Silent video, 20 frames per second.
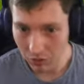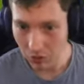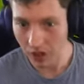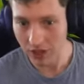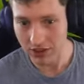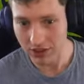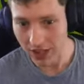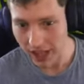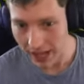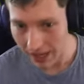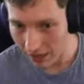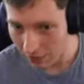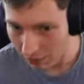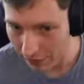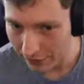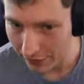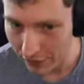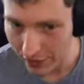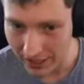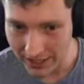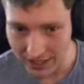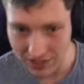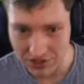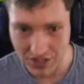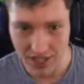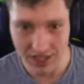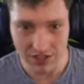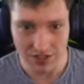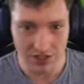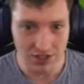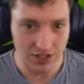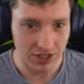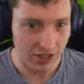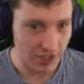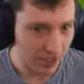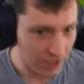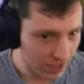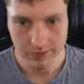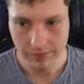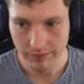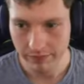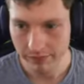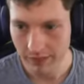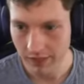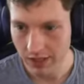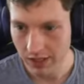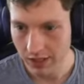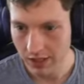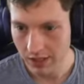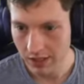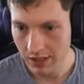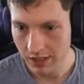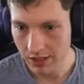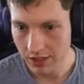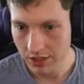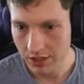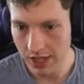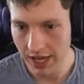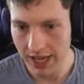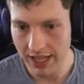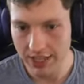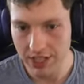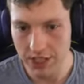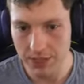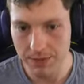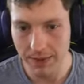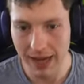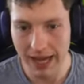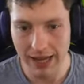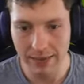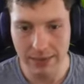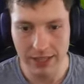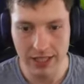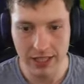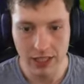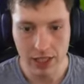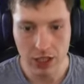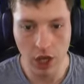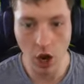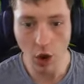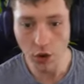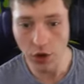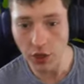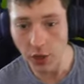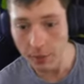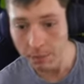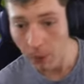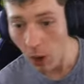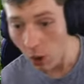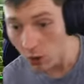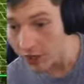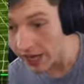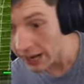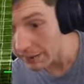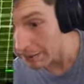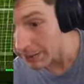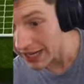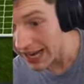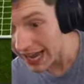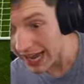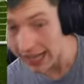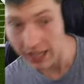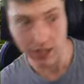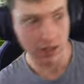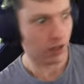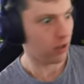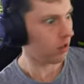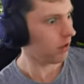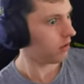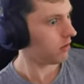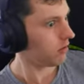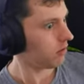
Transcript: What the hell refereeing is this? Chance, it's Palmer. Go to the ball, Gabriel.